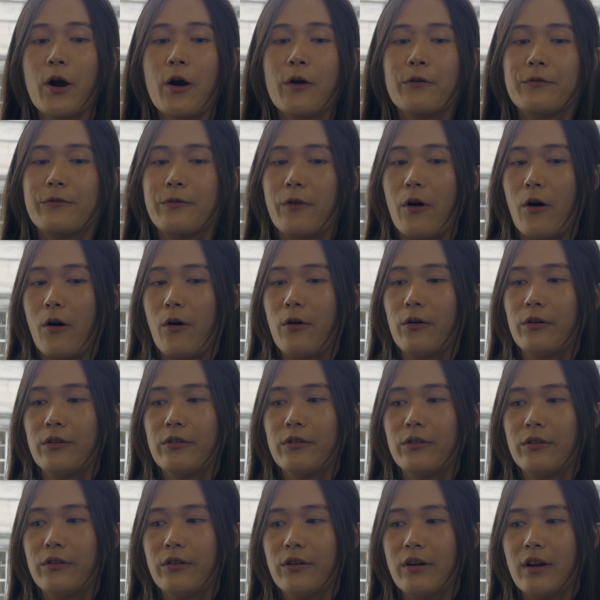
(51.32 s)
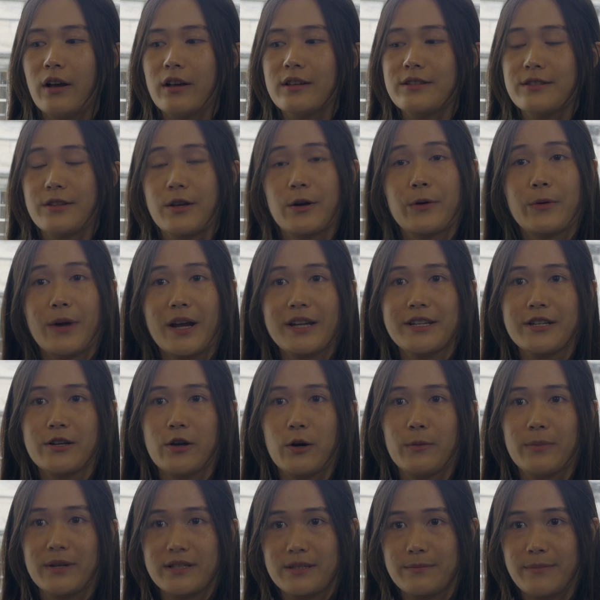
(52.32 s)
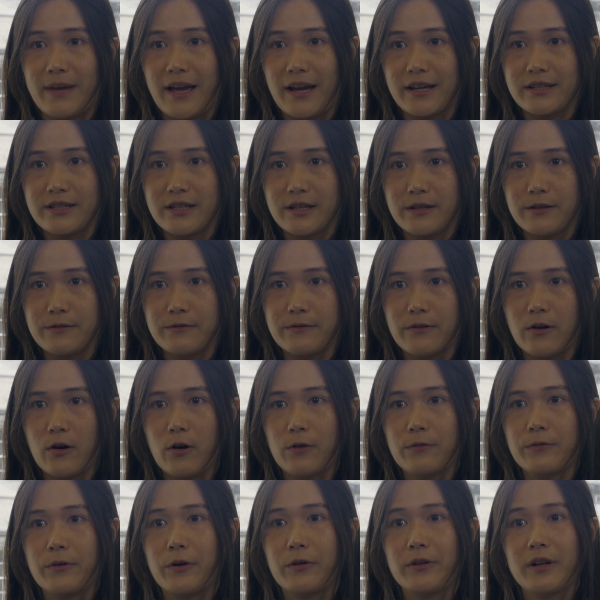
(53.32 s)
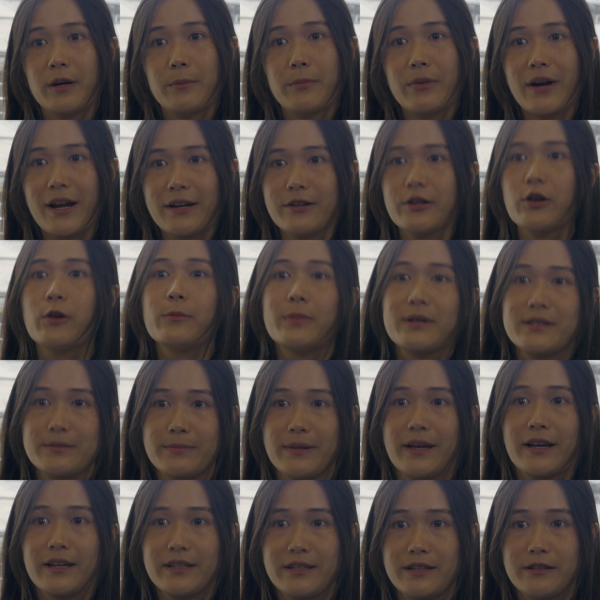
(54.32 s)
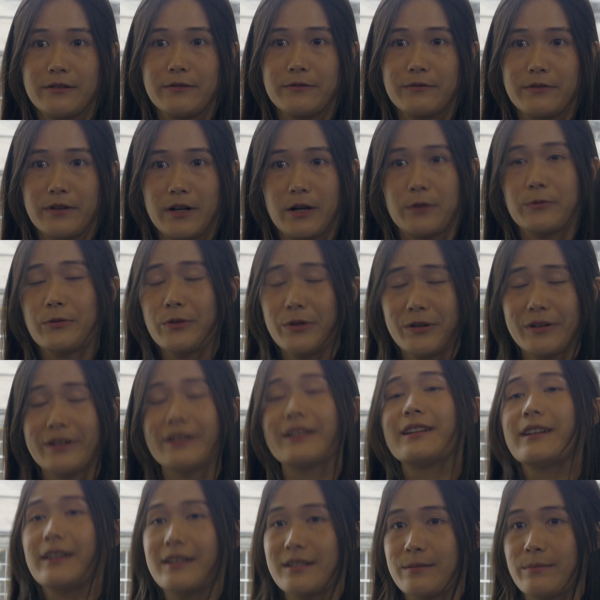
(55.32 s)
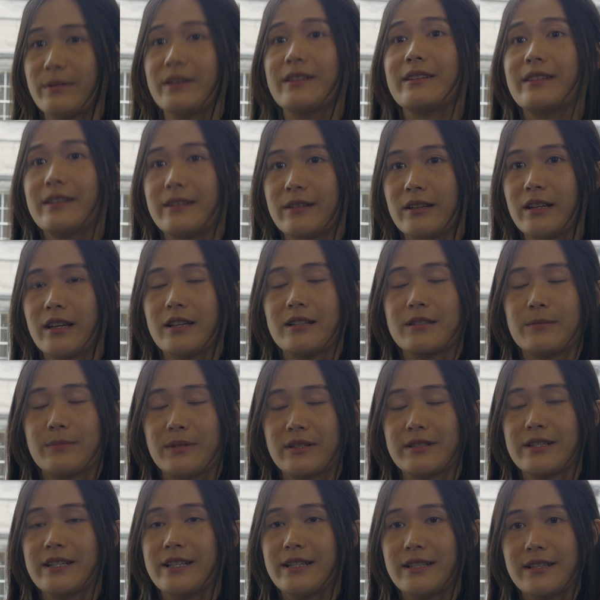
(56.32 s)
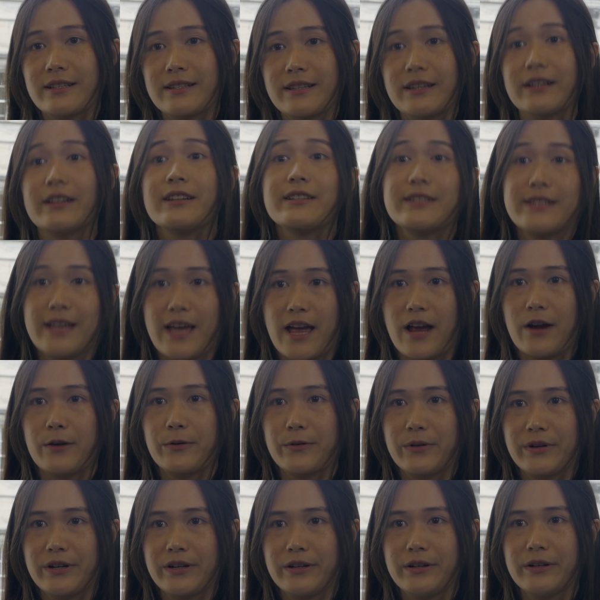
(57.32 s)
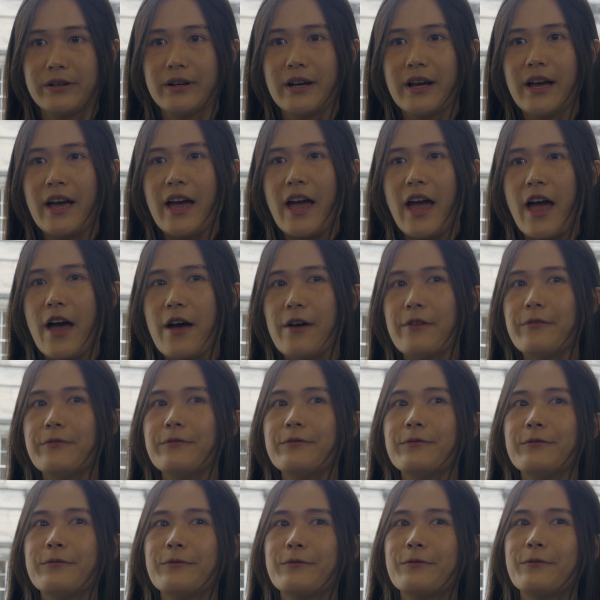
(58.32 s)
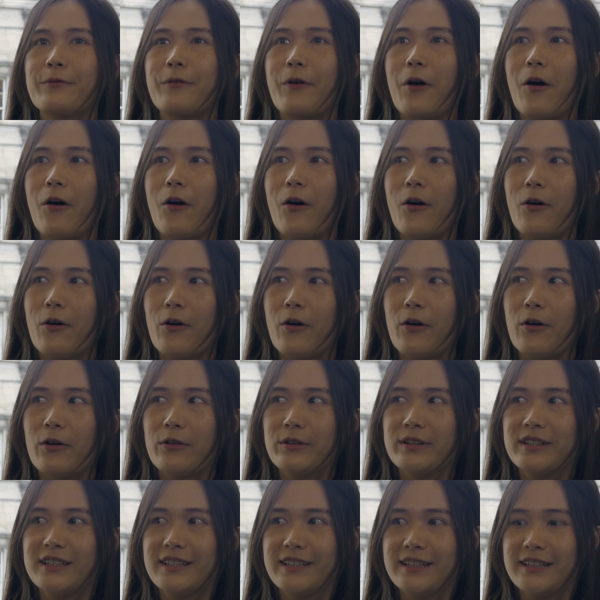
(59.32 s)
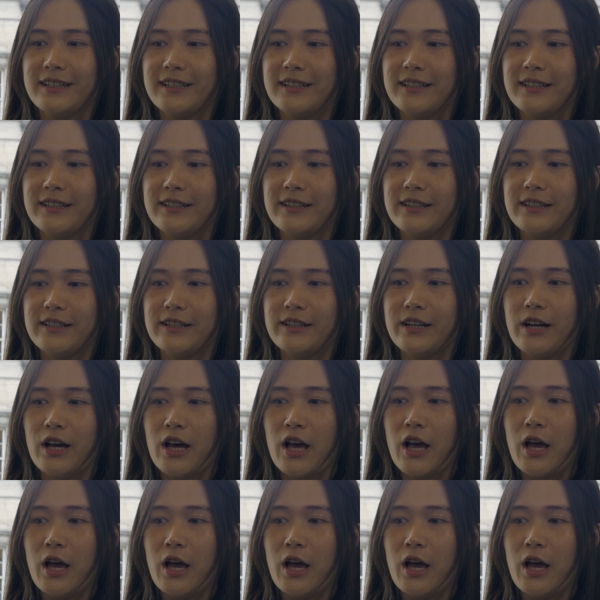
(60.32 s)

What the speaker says: from theoretical perspective or from the practical perspective, they are really the expertise in this area. And for the